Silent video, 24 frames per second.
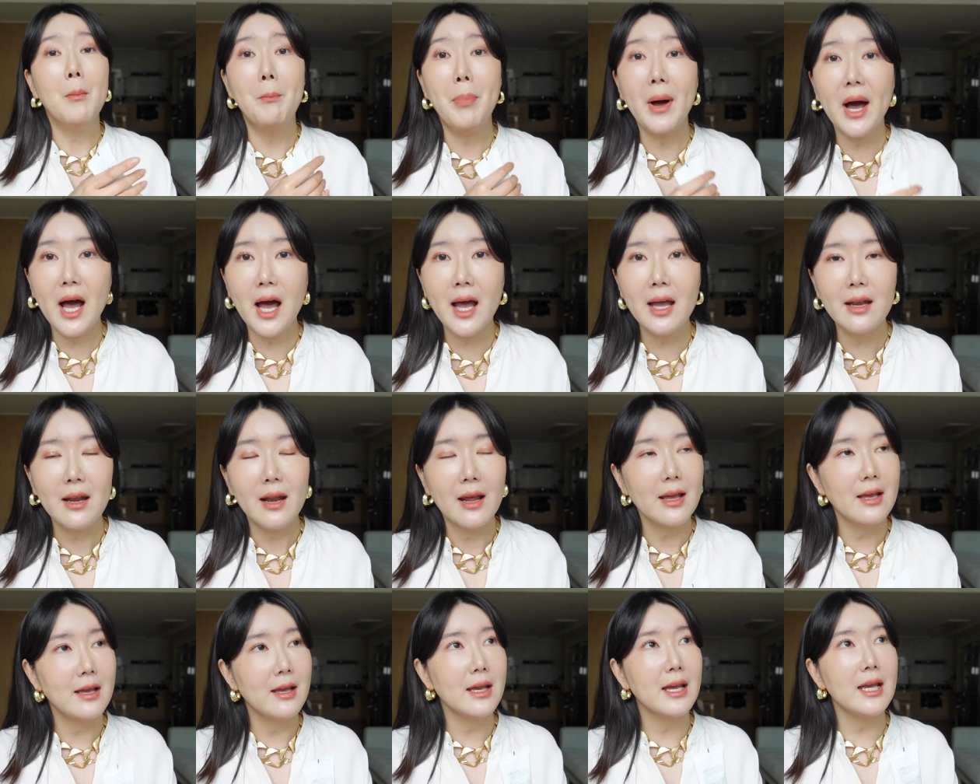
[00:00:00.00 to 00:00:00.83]
But
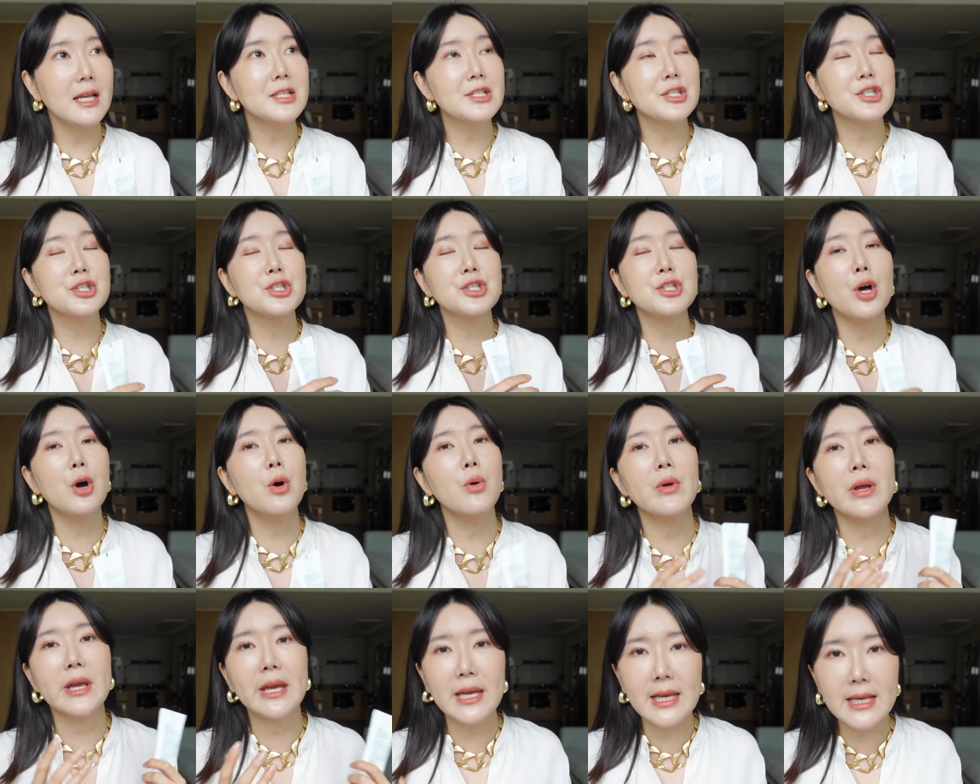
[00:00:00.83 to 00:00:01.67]
It's
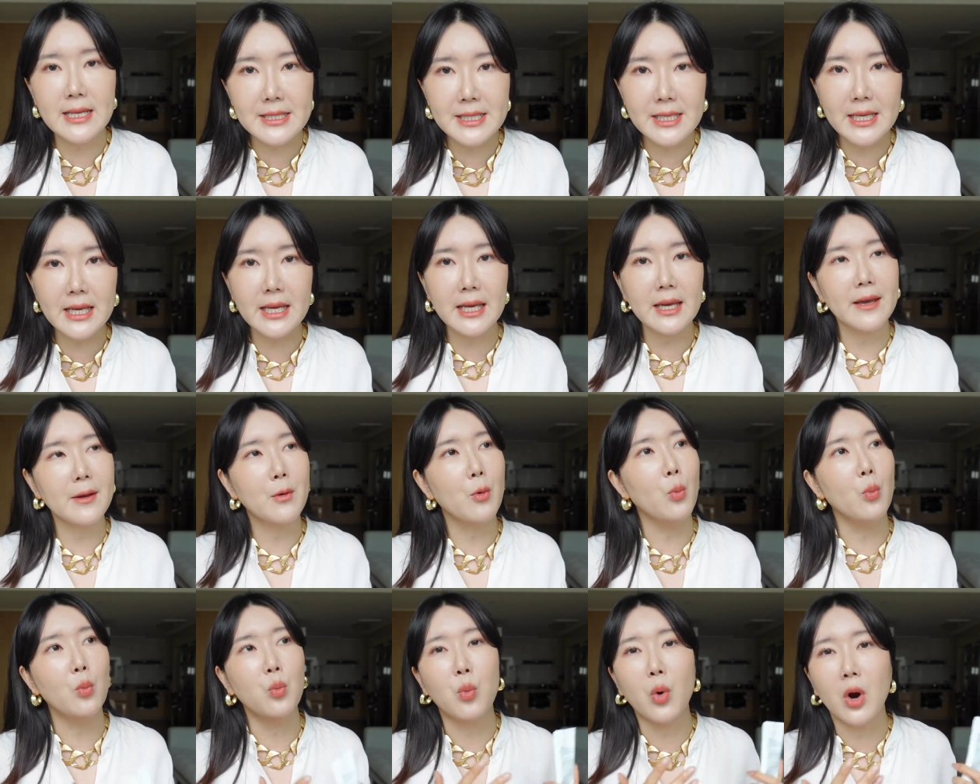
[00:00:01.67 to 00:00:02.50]
so easy,
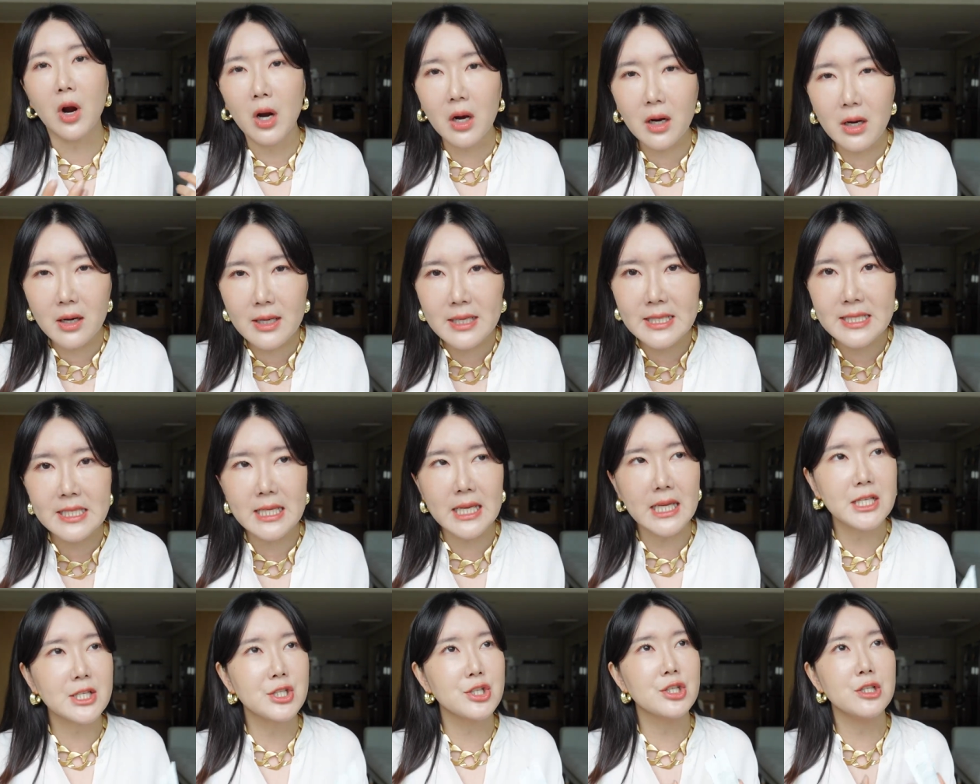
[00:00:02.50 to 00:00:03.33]
it works,
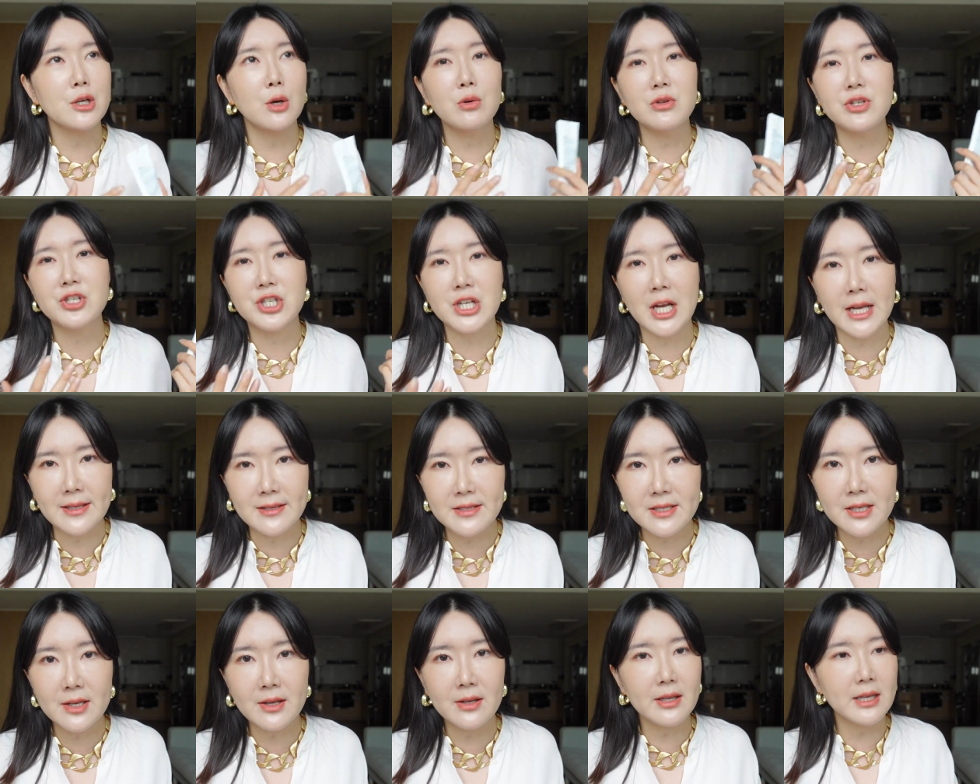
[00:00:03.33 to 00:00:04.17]
it's so
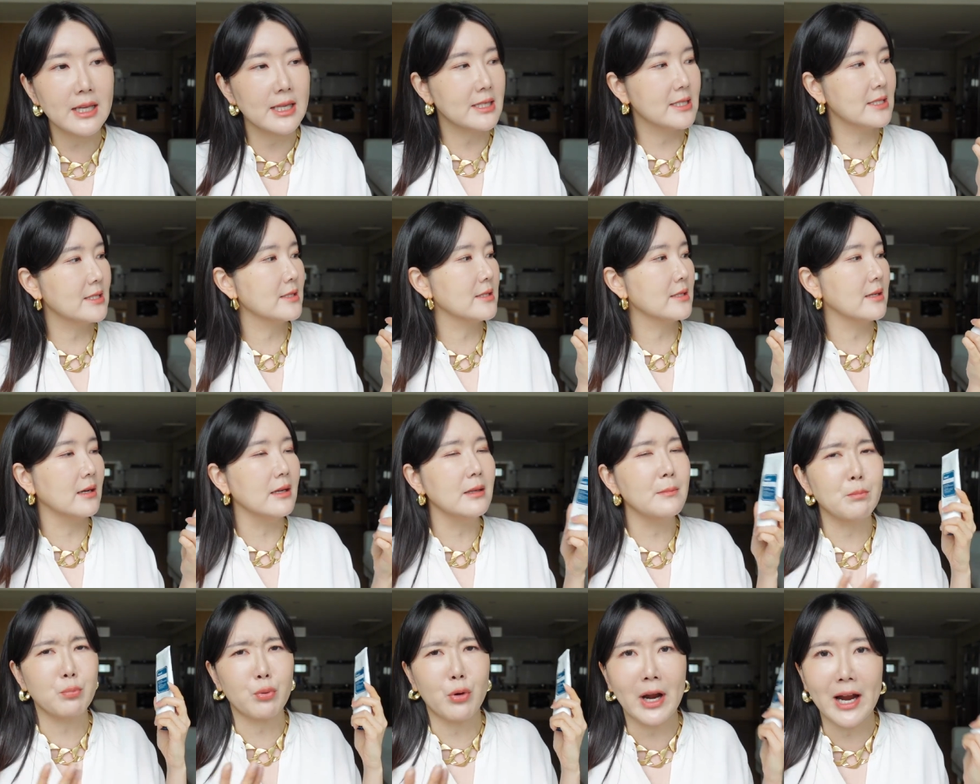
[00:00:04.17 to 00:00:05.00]
gentle, it's
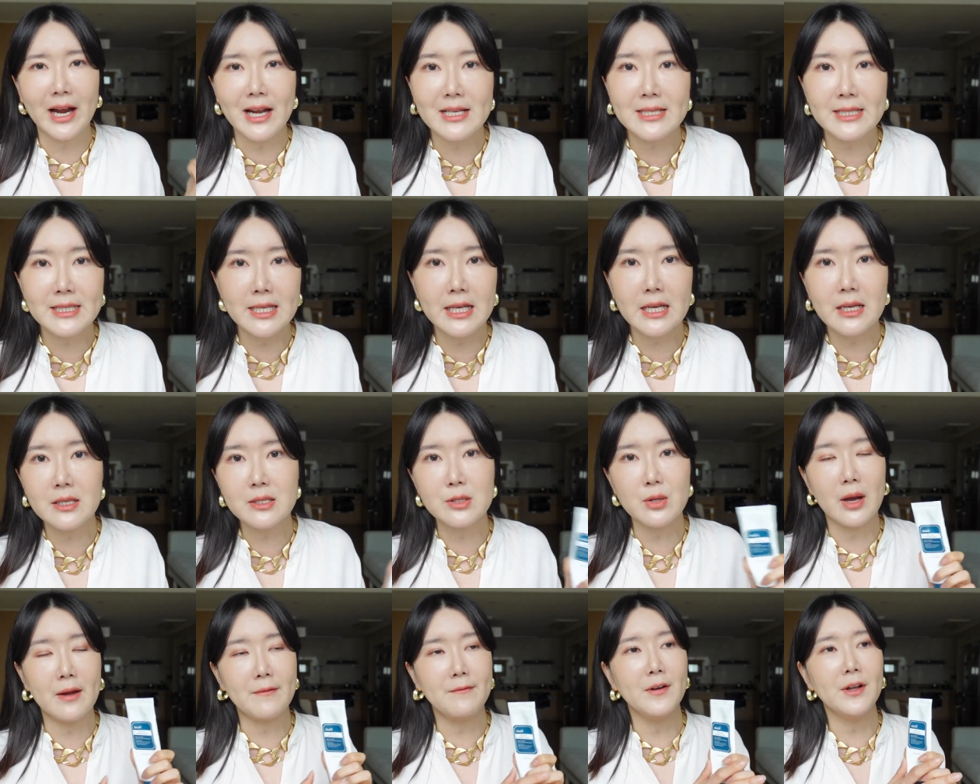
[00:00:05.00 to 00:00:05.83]
good pricing.
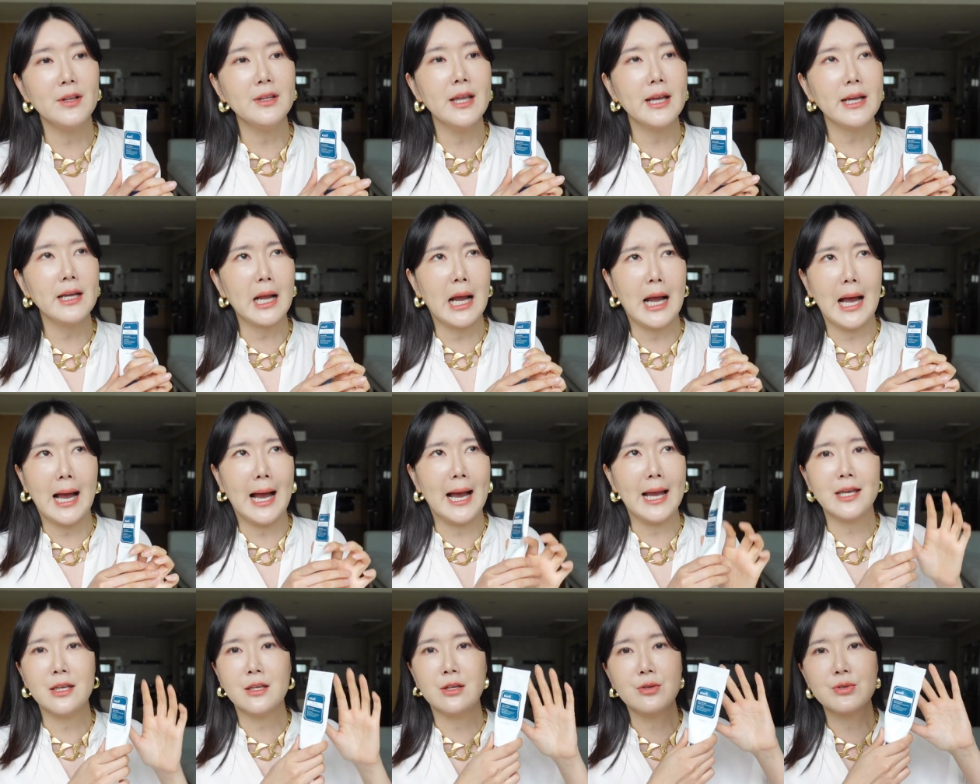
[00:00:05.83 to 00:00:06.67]
So I felt like
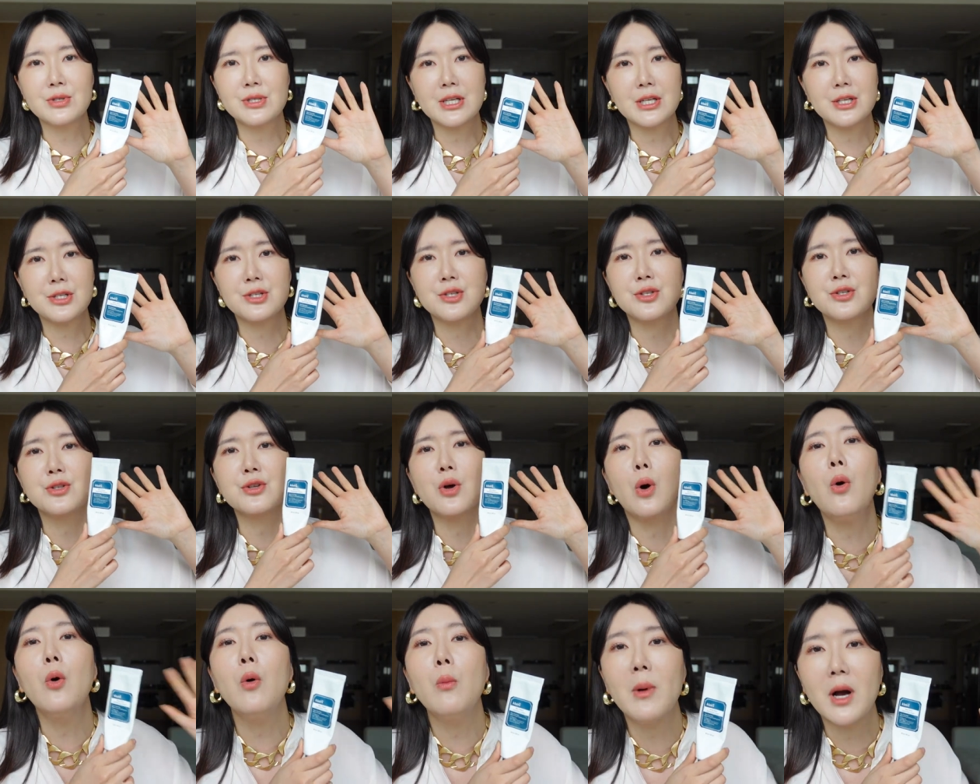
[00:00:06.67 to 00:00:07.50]
I used it
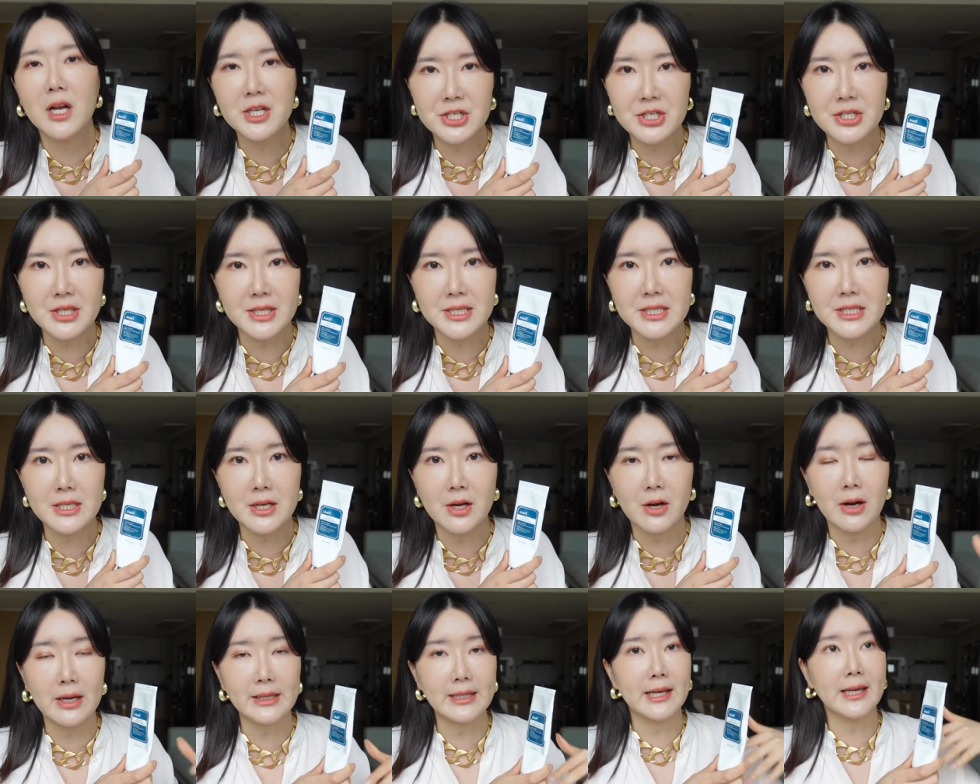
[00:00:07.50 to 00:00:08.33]
so much this
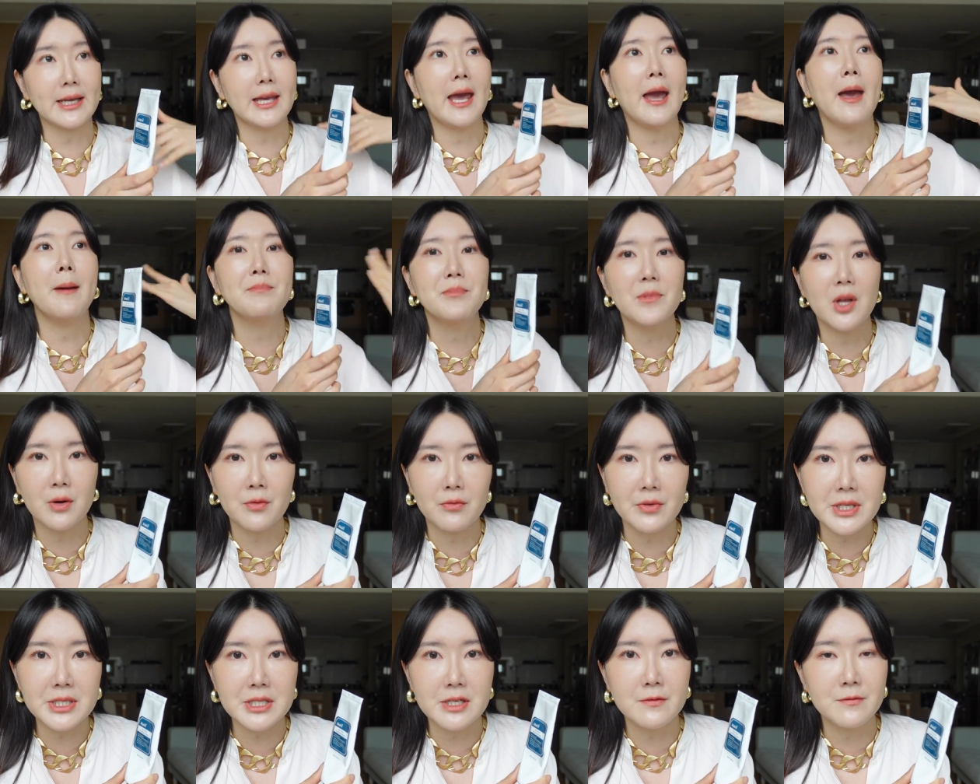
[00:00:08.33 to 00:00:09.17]
year and I kept
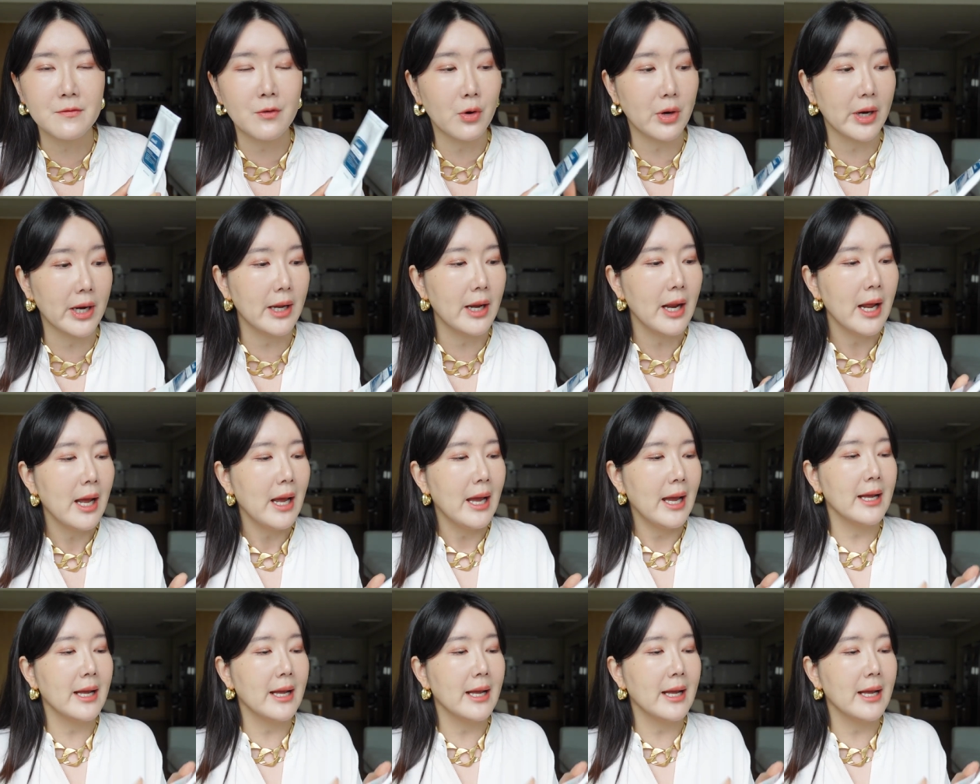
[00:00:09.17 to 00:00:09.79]
on reaching for it.